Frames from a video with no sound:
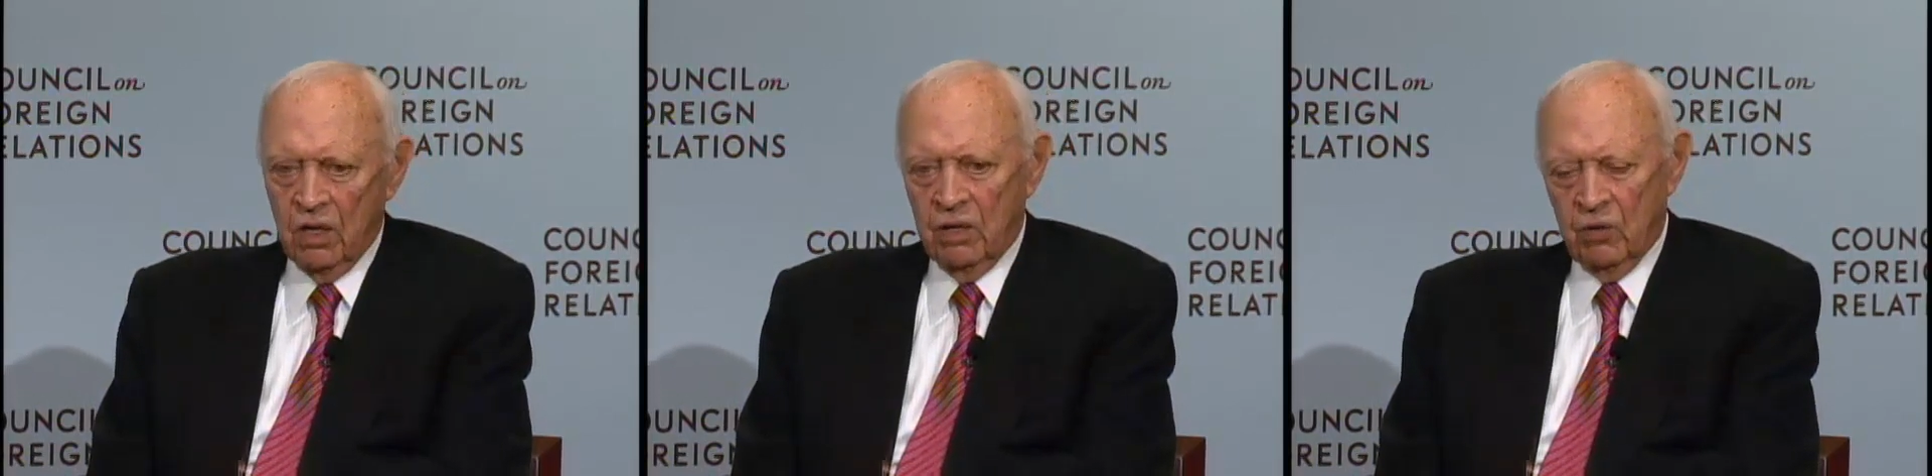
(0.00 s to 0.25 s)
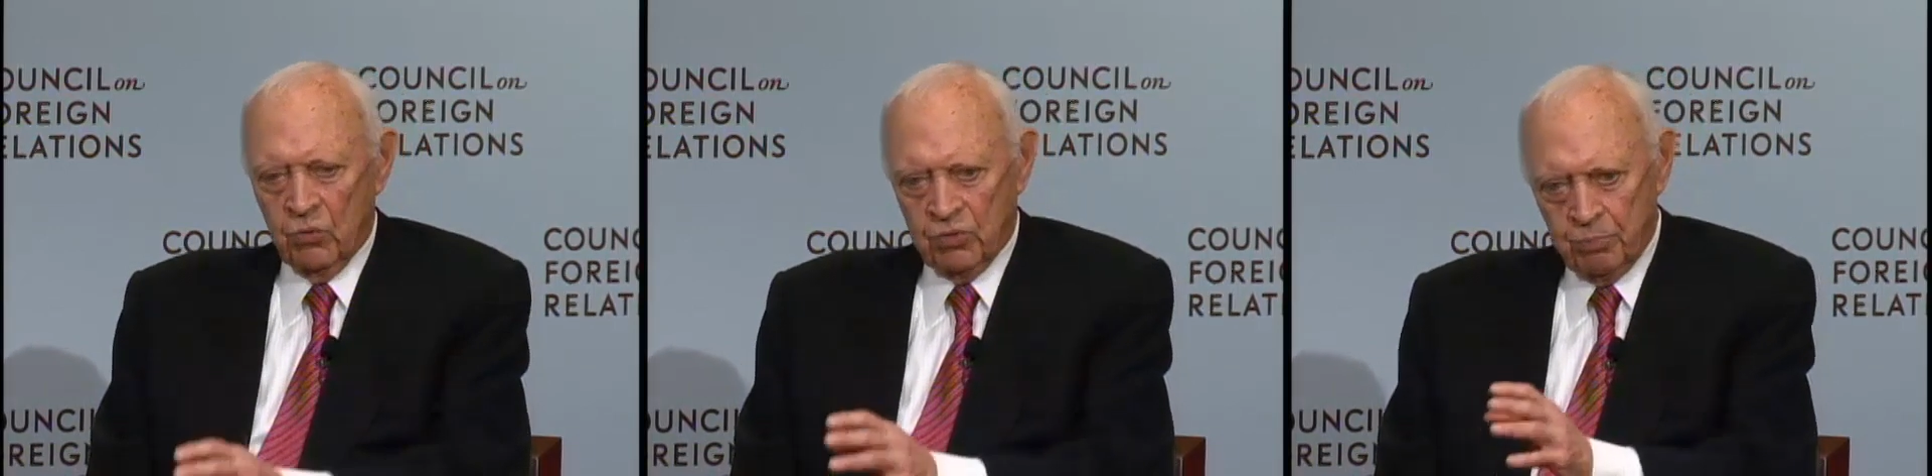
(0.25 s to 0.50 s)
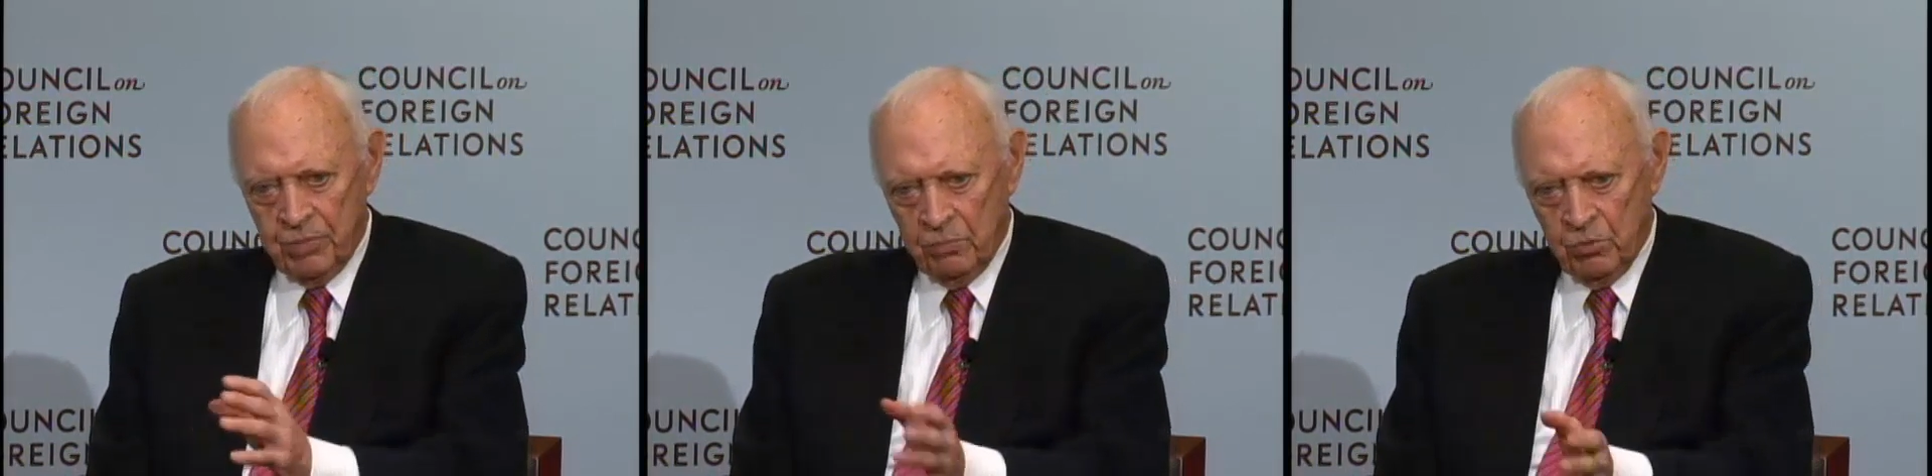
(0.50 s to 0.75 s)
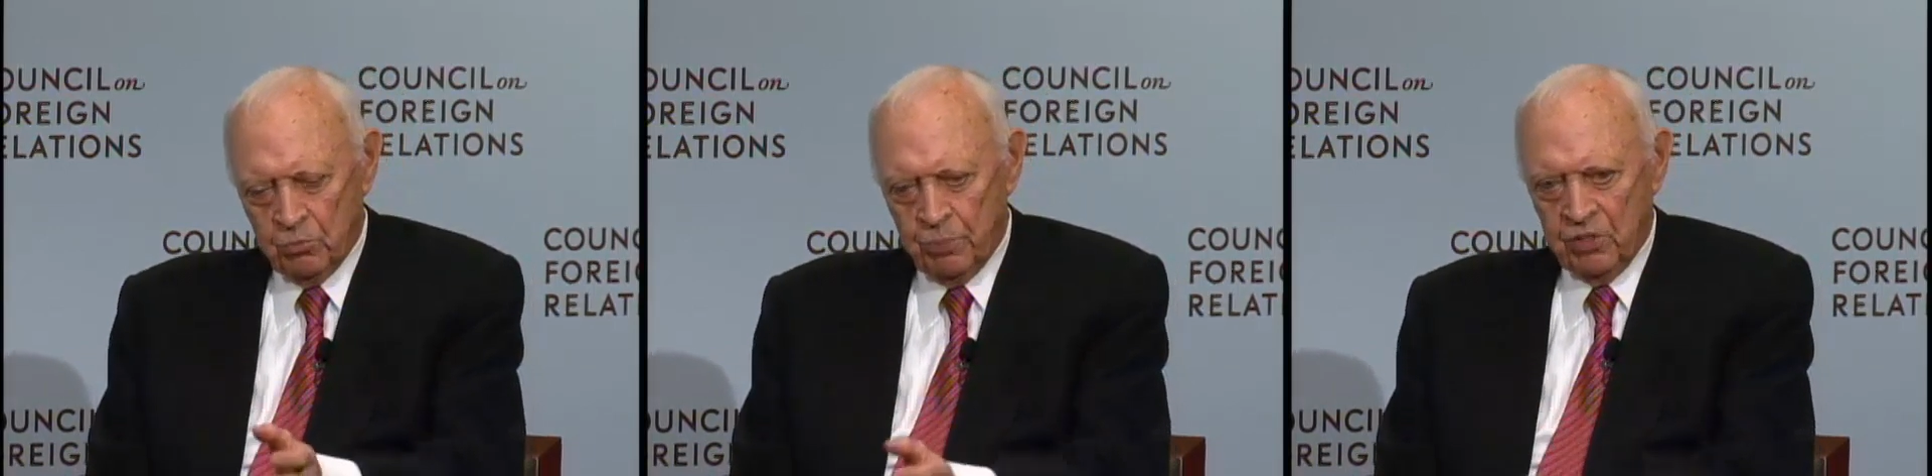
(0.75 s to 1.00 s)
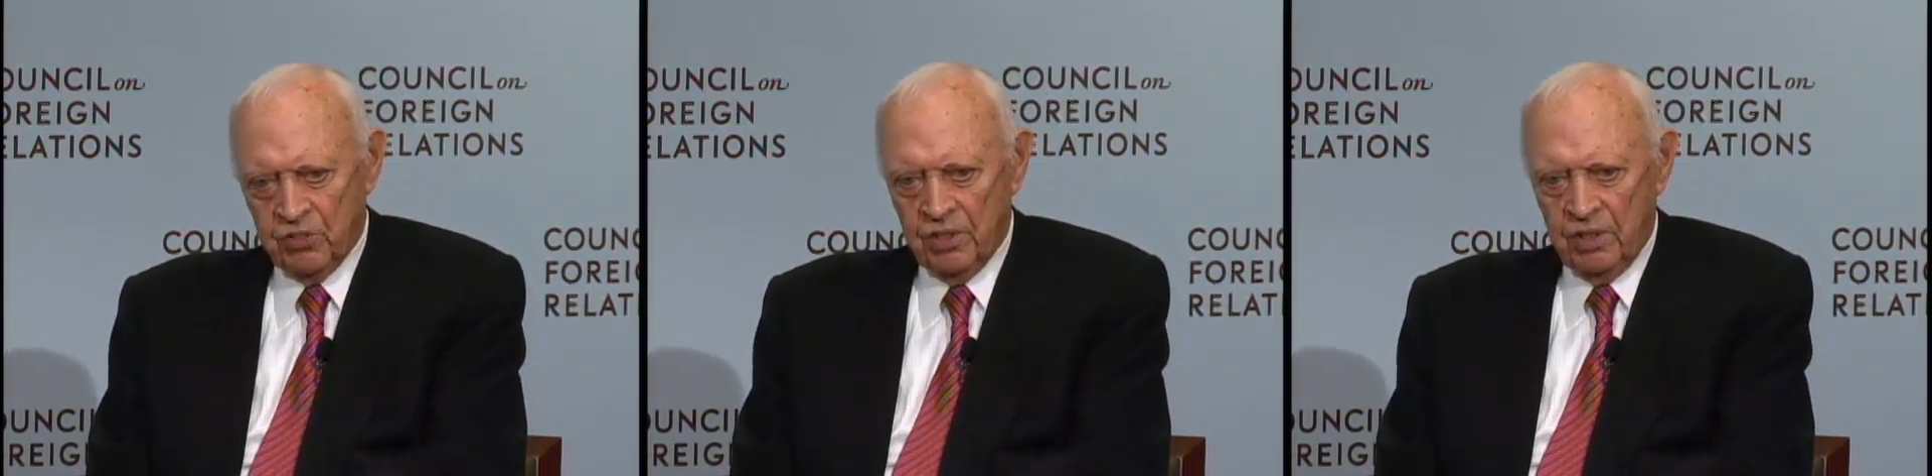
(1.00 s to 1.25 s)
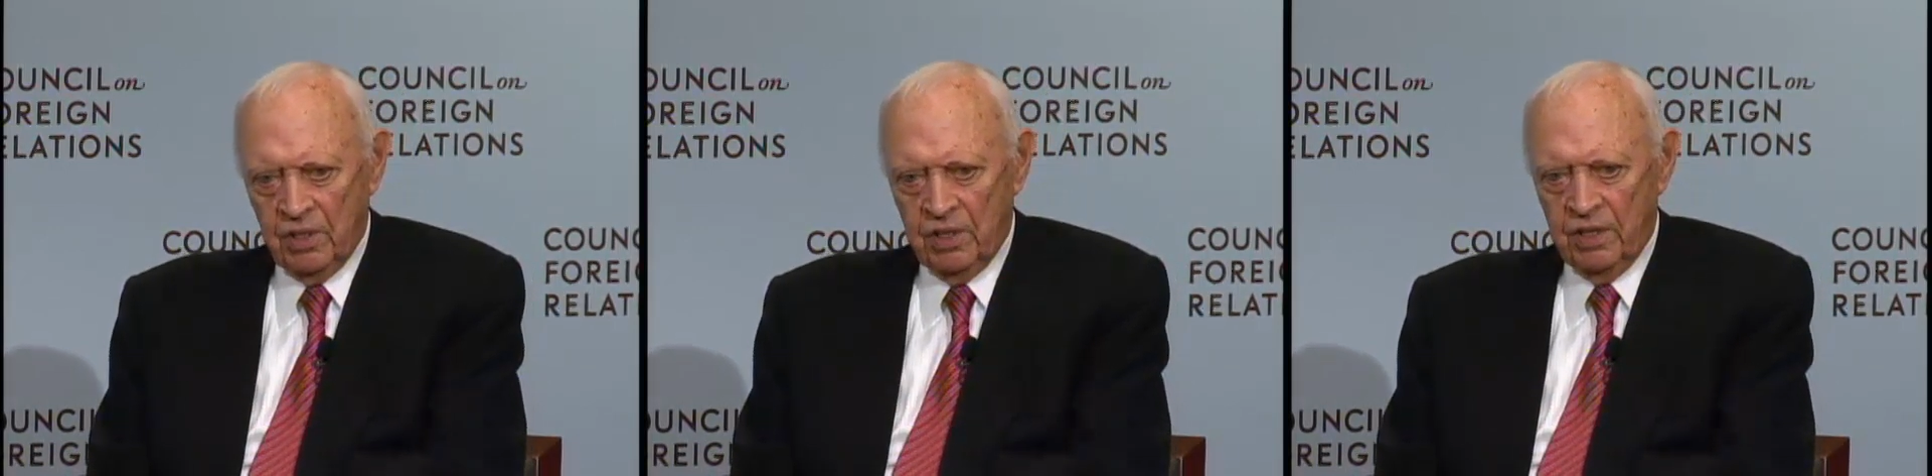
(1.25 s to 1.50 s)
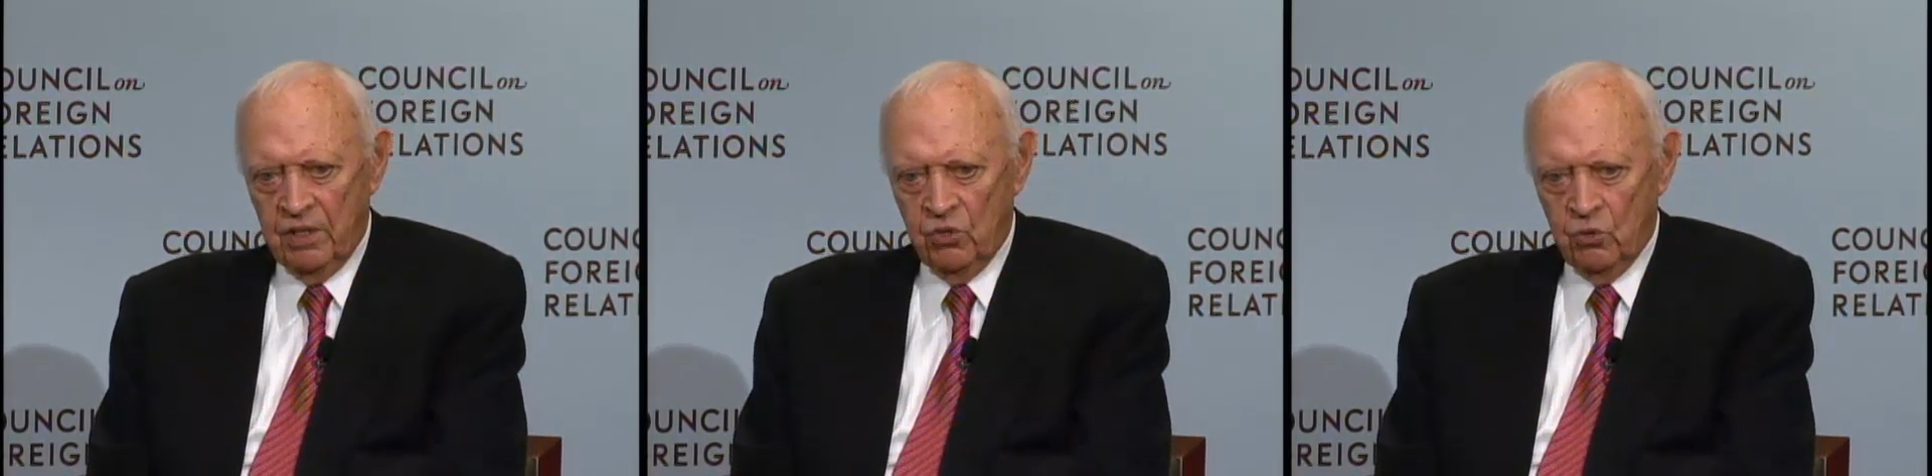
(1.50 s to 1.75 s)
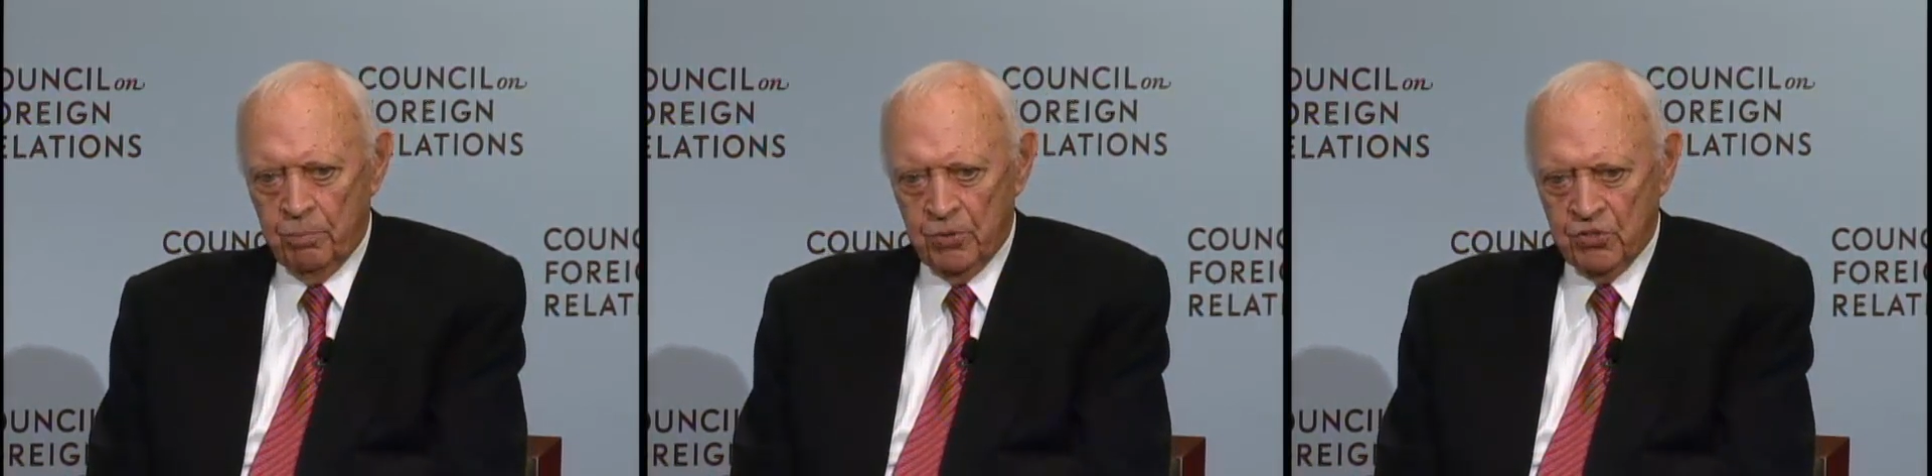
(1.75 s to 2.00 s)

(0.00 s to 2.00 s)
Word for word: Uh, it, was, it was President Kennedy who